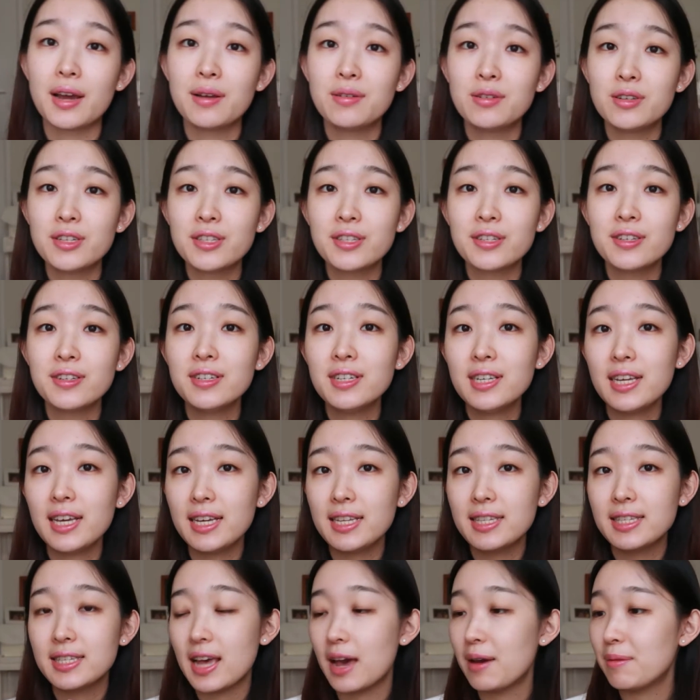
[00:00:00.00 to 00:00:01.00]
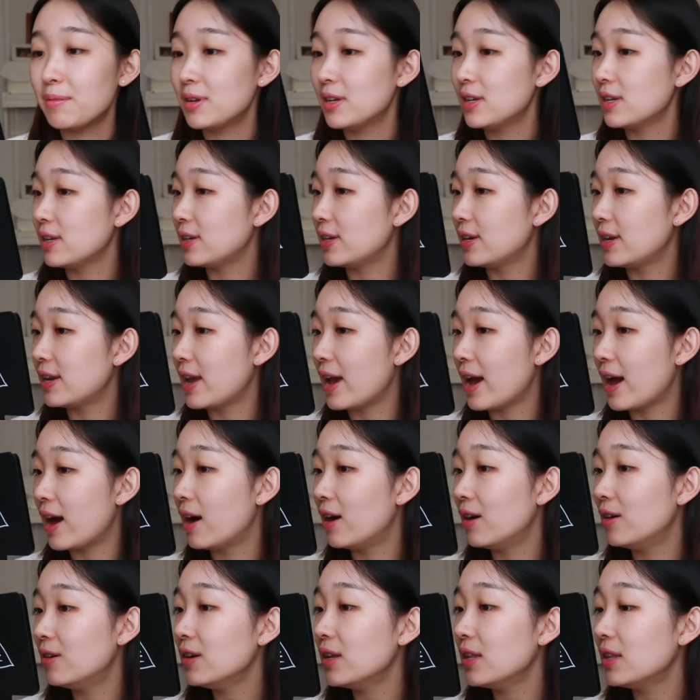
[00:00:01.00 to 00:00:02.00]
I'm just gonna examine it
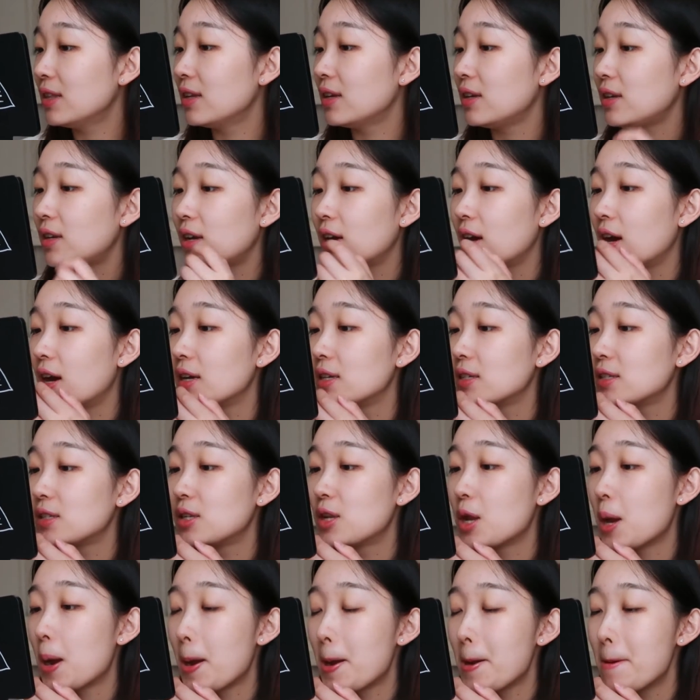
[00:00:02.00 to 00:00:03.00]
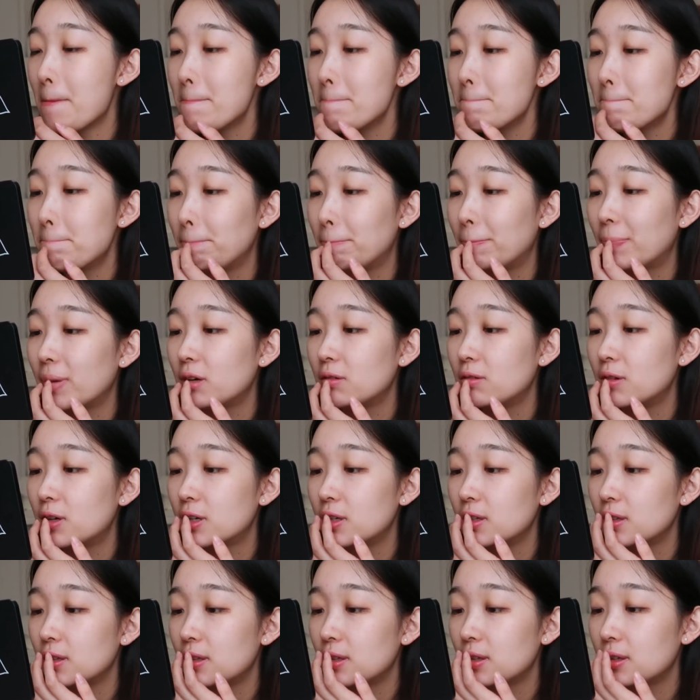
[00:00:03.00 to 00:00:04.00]
now and let you guys know
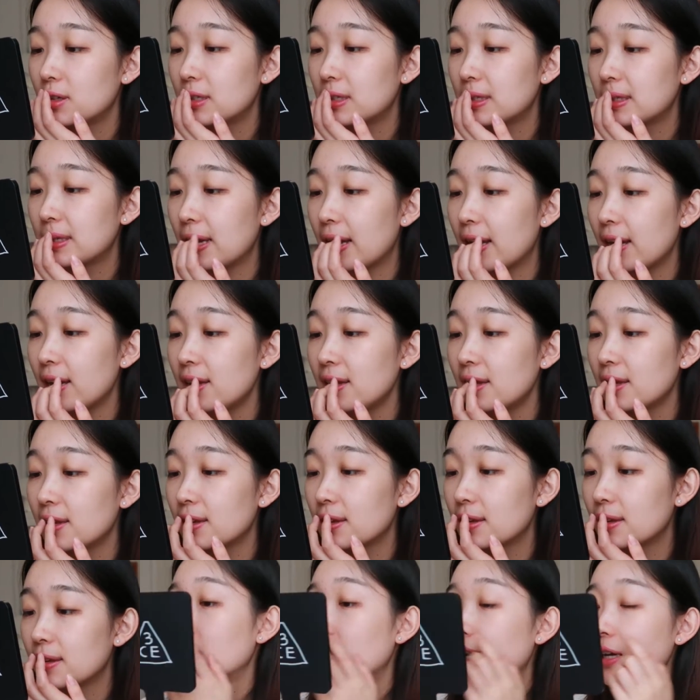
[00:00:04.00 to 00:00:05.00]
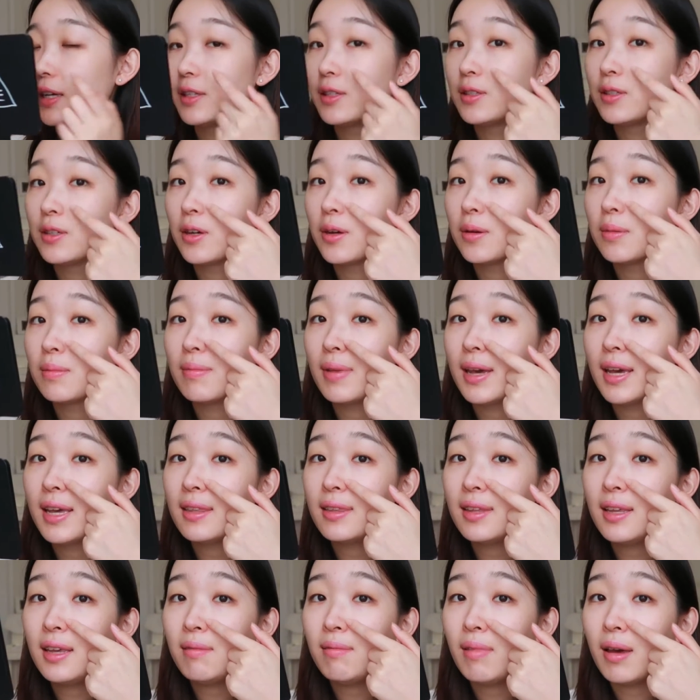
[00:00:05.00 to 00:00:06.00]
what it looks like. Okay, so
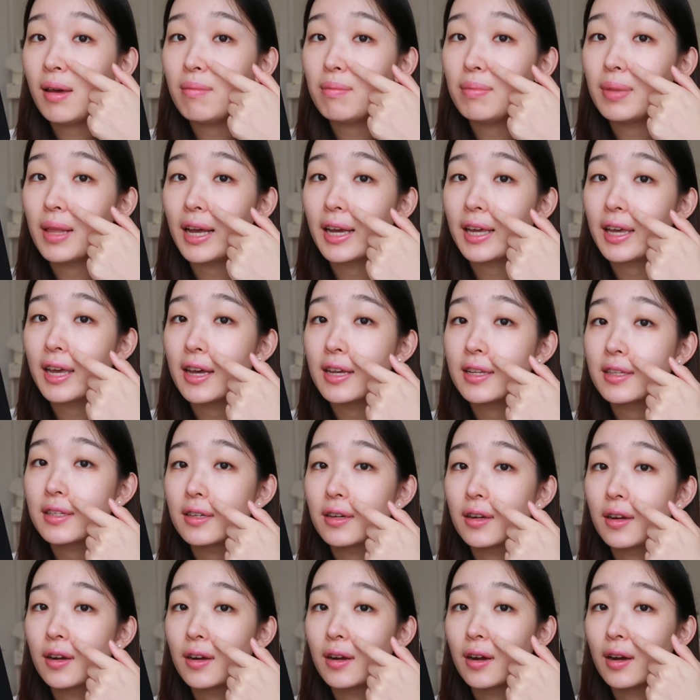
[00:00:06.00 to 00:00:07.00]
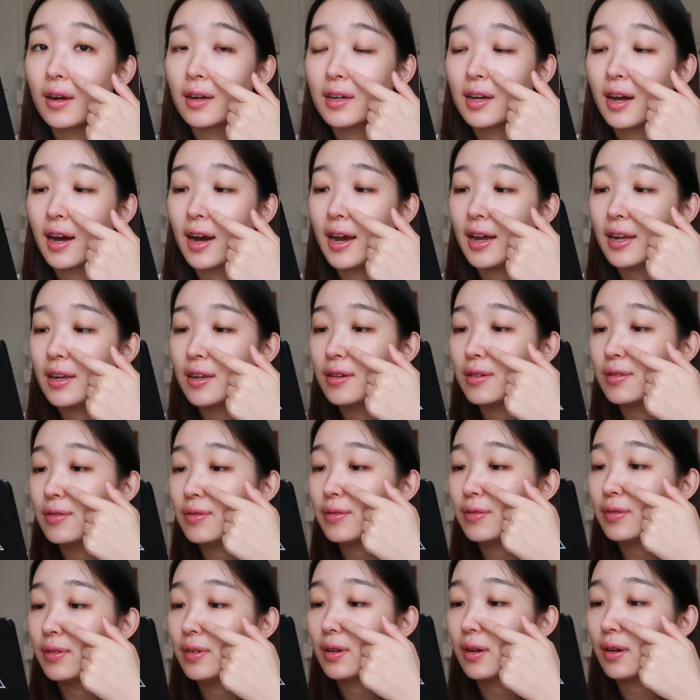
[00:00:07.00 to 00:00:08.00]
mainly my blackheads are kind
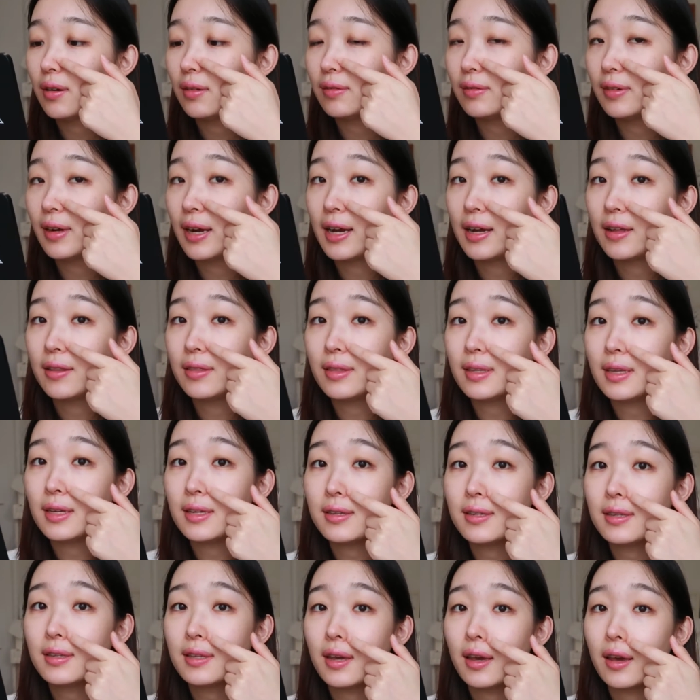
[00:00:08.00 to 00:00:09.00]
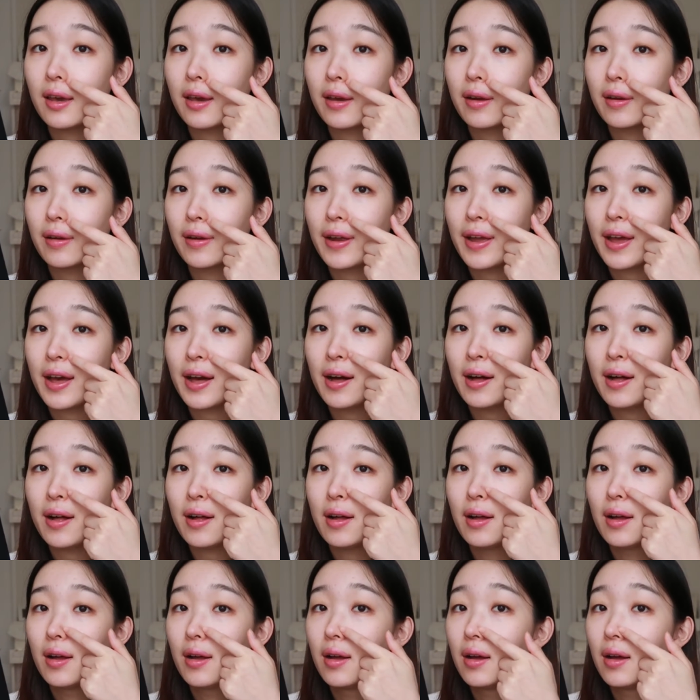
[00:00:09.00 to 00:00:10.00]
of around this area